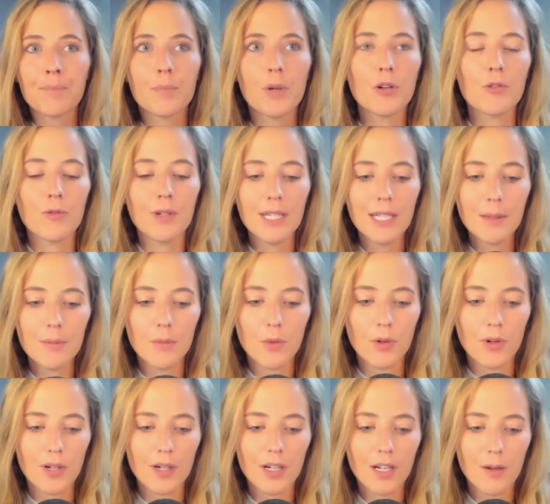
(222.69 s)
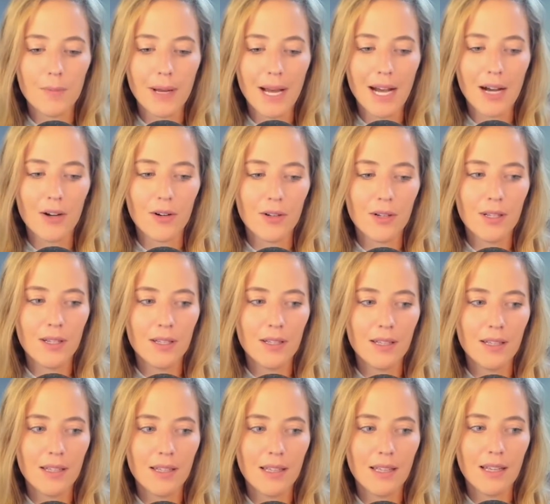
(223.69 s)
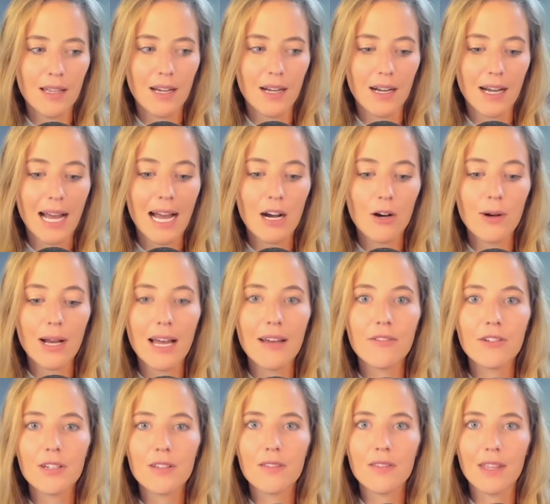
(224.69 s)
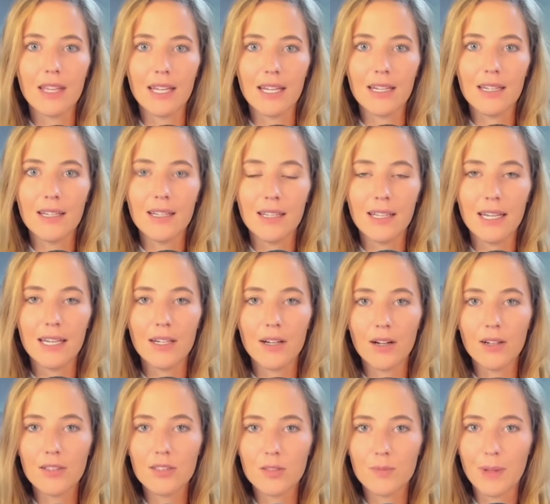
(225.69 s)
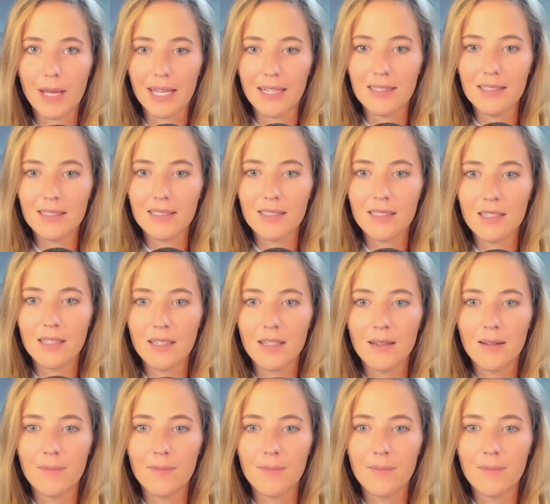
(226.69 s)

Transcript: but reading more about how everything in our space